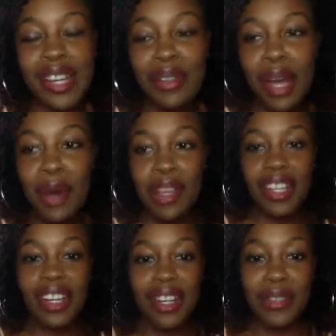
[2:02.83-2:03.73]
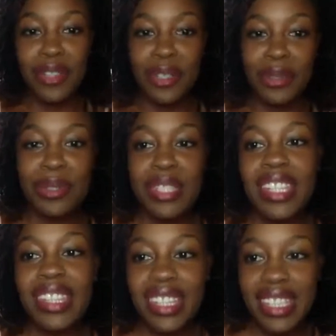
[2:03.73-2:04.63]
How are the curfews and
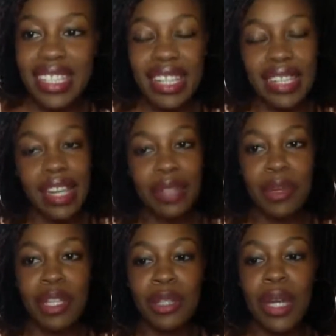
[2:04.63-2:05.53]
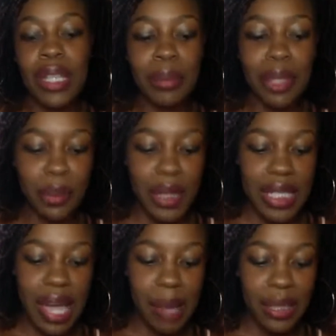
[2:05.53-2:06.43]
things like that where you are? Let me know what's
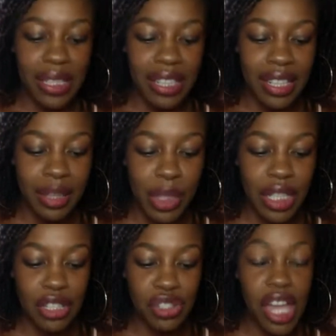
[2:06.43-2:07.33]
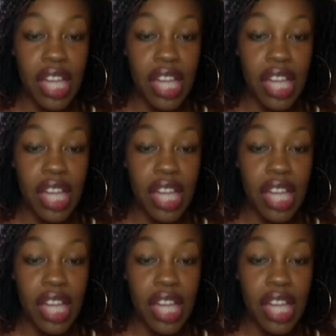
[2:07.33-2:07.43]
happening and we can chat.